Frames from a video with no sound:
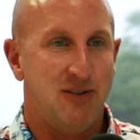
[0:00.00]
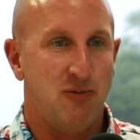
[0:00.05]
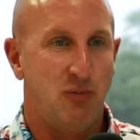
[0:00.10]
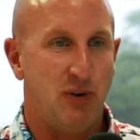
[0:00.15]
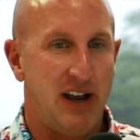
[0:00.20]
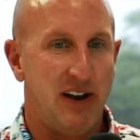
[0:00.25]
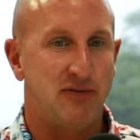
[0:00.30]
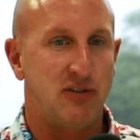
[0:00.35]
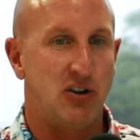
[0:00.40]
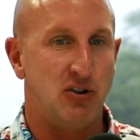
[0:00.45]

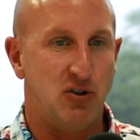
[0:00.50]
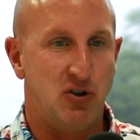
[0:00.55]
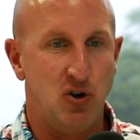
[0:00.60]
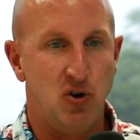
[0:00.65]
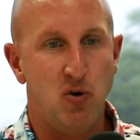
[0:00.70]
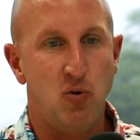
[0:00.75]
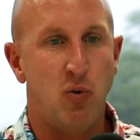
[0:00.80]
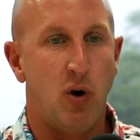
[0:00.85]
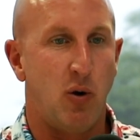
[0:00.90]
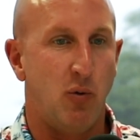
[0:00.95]
We have to
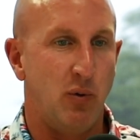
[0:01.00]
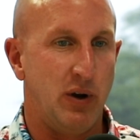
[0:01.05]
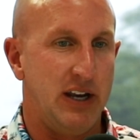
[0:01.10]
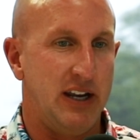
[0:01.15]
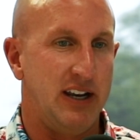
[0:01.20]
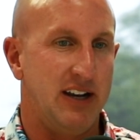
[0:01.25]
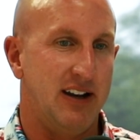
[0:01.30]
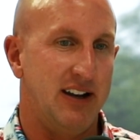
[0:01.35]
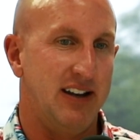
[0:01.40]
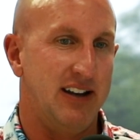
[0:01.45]
do what
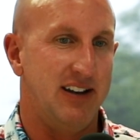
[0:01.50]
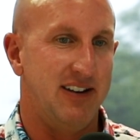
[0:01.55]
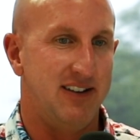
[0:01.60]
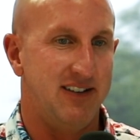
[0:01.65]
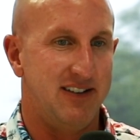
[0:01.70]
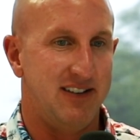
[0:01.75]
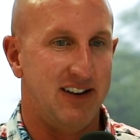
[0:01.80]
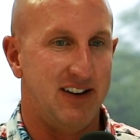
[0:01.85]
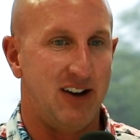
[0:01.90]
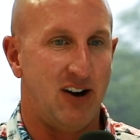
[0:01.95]
we
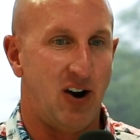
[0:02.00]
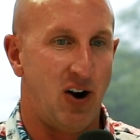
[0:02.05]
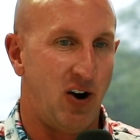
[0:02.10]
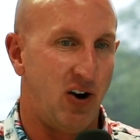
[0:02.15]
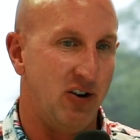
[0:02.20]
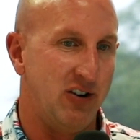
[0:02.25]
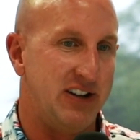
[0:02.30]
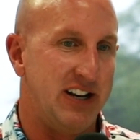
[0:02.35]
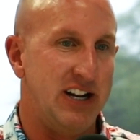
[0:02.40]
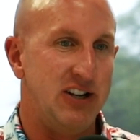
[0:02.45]

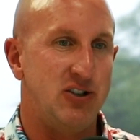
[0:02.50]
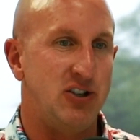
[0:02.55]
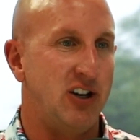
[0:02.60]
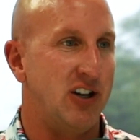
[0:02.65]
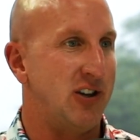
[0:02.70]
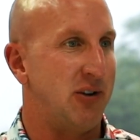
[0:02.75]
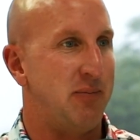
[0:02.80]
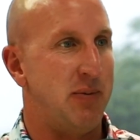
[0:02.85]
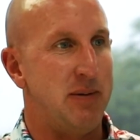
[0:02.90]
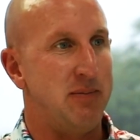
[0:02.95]
are
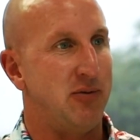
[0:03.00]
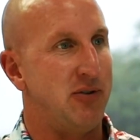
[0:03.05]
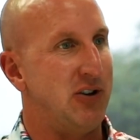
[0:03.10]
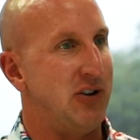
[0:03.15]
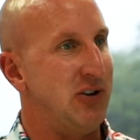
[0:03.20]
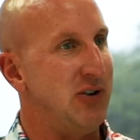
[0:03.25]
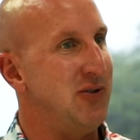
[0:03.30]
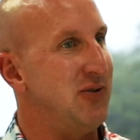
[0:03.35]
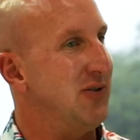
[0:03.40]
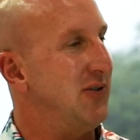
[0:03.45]
teaching other people
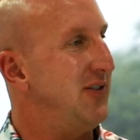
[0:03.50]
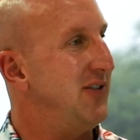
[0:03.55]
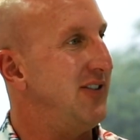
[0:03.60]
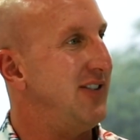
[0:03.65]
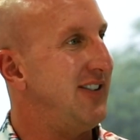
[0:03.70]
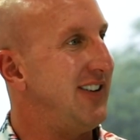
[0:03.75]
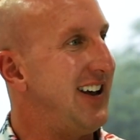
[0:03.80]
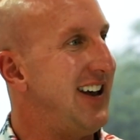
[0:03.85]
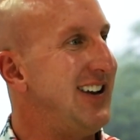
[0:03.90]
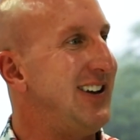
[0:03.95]
to do.
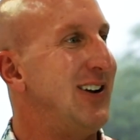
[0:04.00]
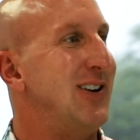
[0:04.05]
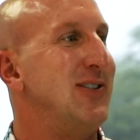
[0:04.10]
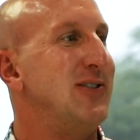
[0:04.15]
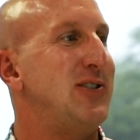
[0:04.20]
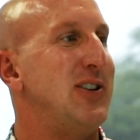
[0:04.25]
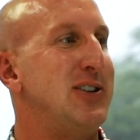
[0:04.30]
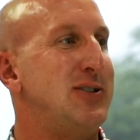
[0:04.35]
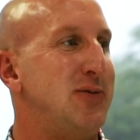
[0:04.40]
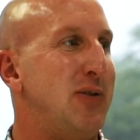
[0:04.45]

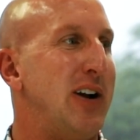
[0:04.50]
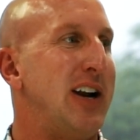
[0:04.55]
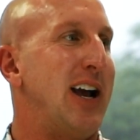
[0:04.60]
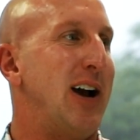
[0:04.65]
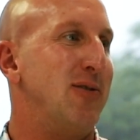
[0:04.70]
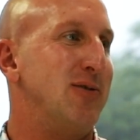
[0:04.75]
It's funny.